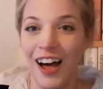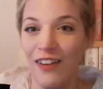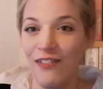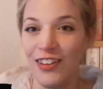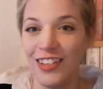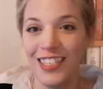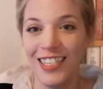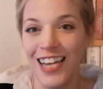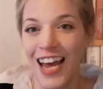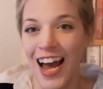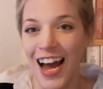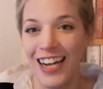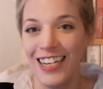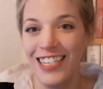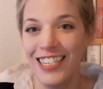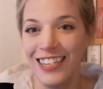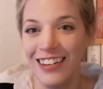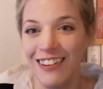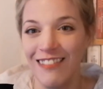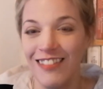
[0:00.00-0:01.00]
of a
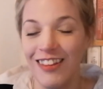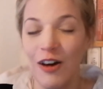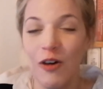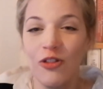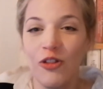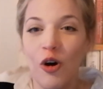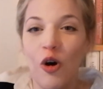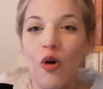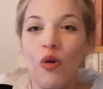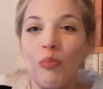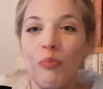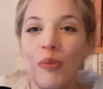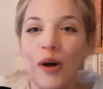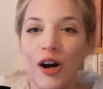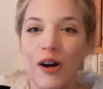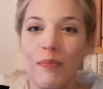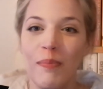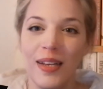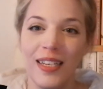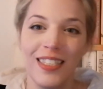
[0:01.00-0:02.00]
statue, the, the whole
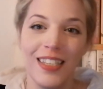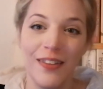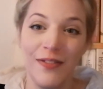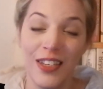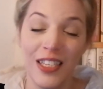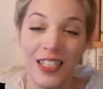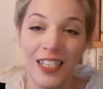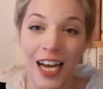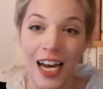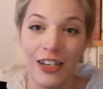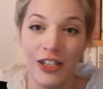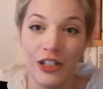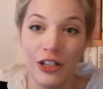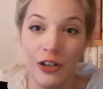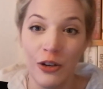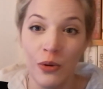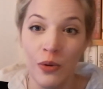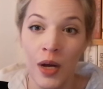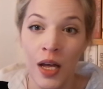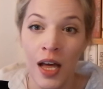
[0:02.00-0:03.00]
purpose of a
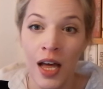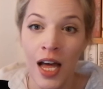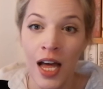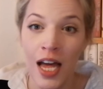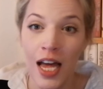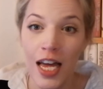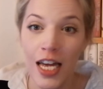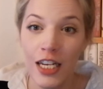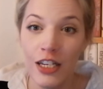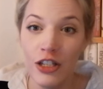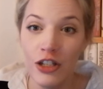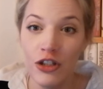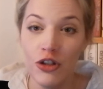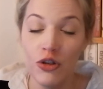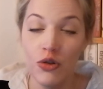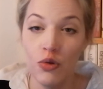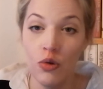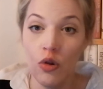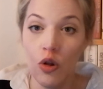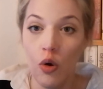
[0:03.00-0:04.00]
statue is
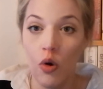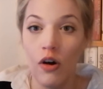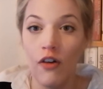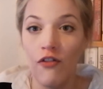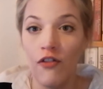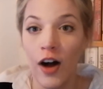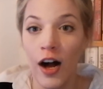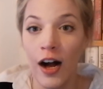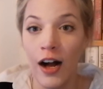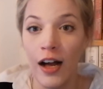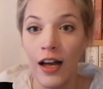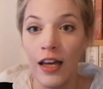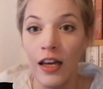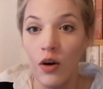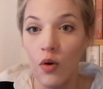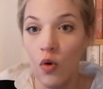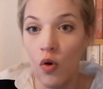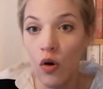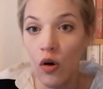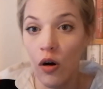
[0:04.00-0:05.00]
to glorify
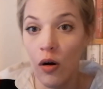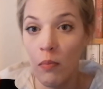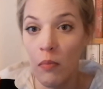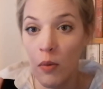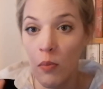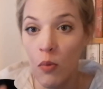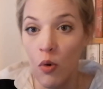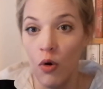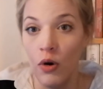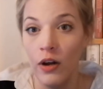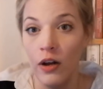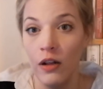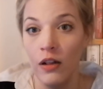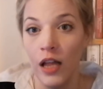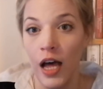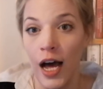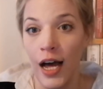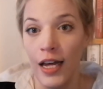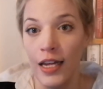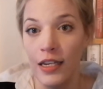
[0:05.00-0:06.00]
or
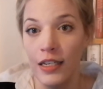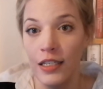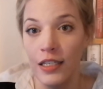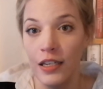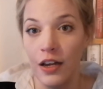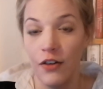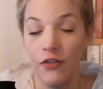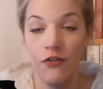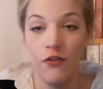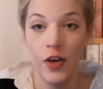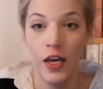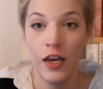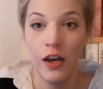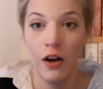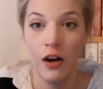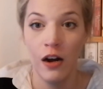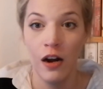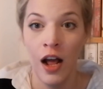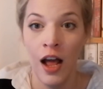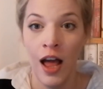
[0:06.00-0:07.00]
memorialize a
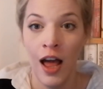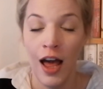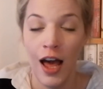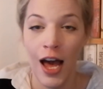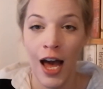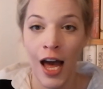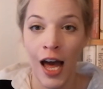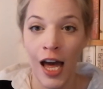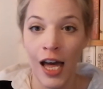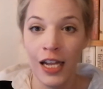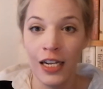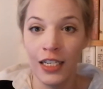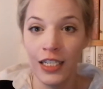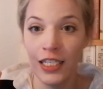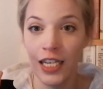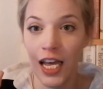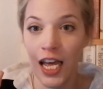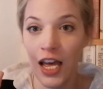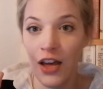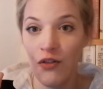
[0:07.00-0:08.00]
figure.
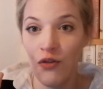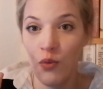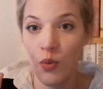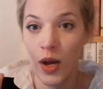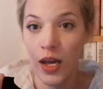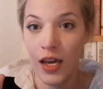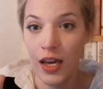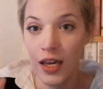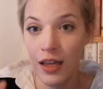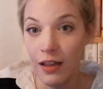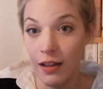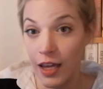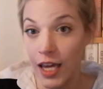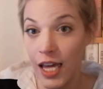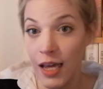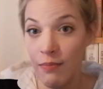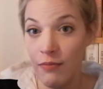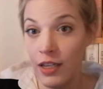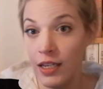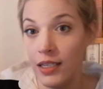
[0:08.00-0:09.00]
And if we
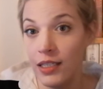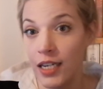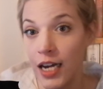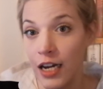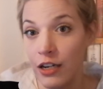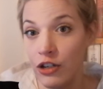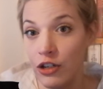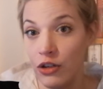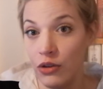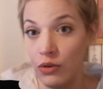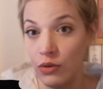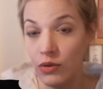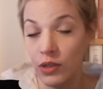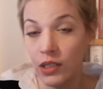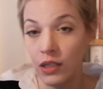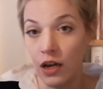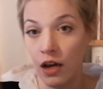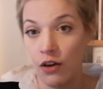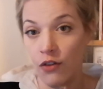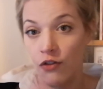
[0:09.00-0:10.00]
keep these
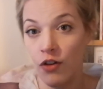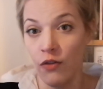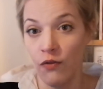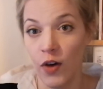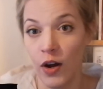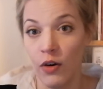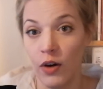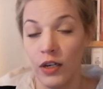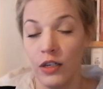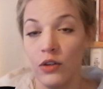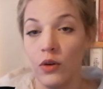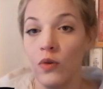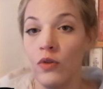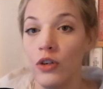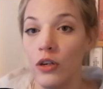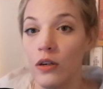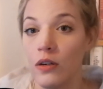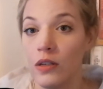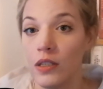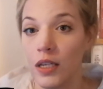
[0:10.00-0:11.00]
statues of Confederate
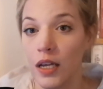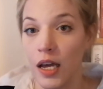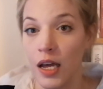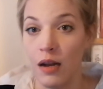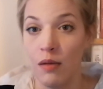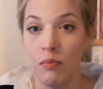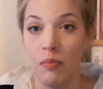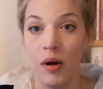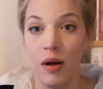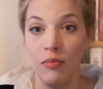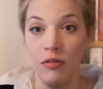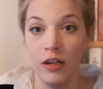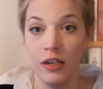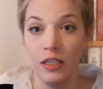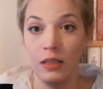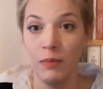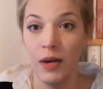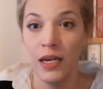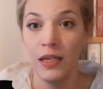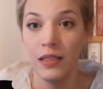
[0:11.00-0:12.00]
soldiers in public
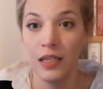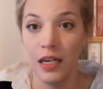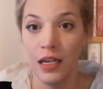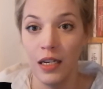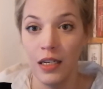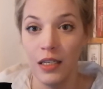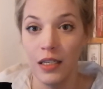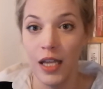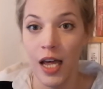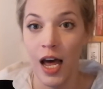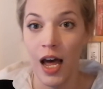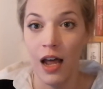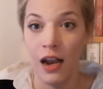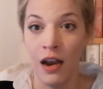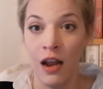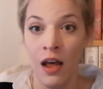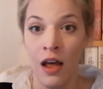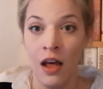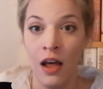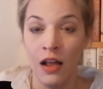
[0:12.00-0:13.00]
spaces, then
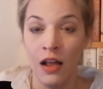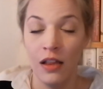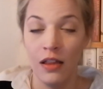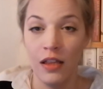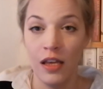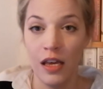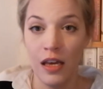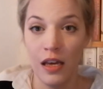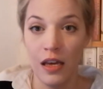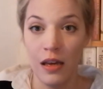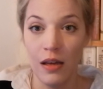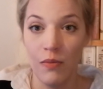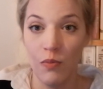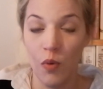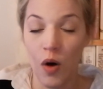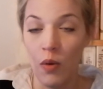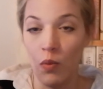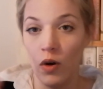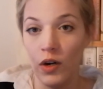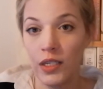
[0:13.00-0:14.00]
the
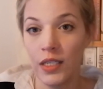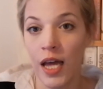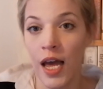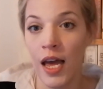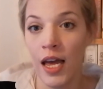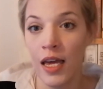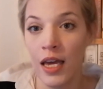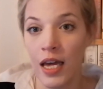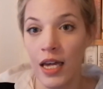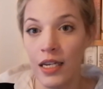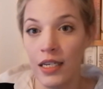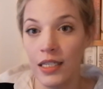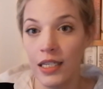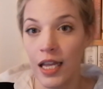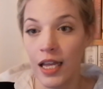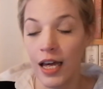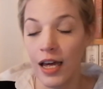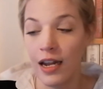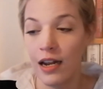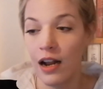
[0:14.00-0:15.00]
what we're saying is
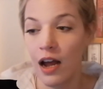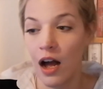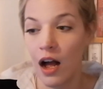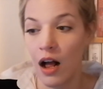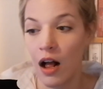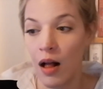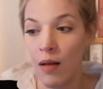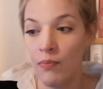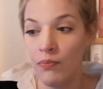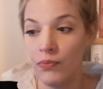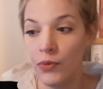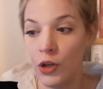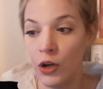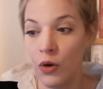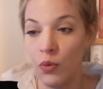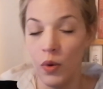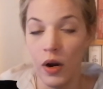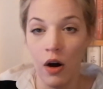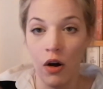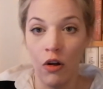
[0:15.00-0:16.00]
that um, you know
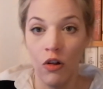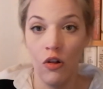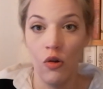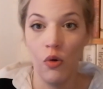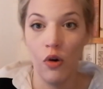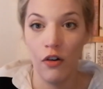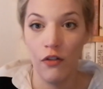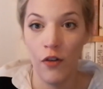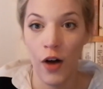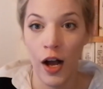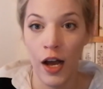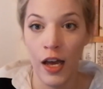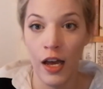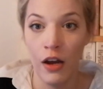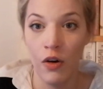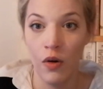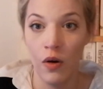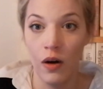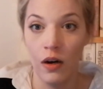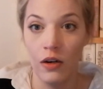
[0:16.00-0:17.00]
we are
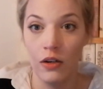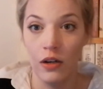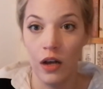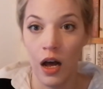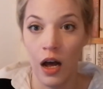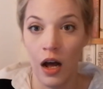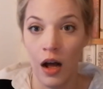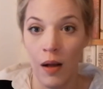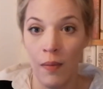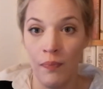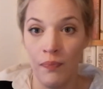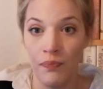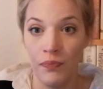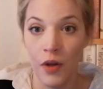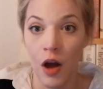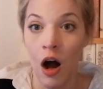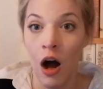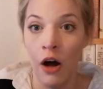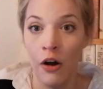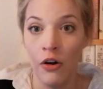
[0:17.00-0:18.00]
glorifying or um,
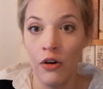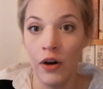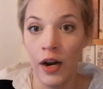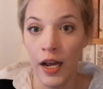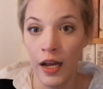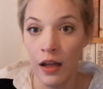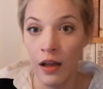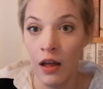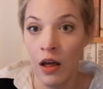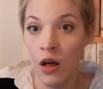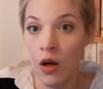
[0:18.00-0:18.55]
honoring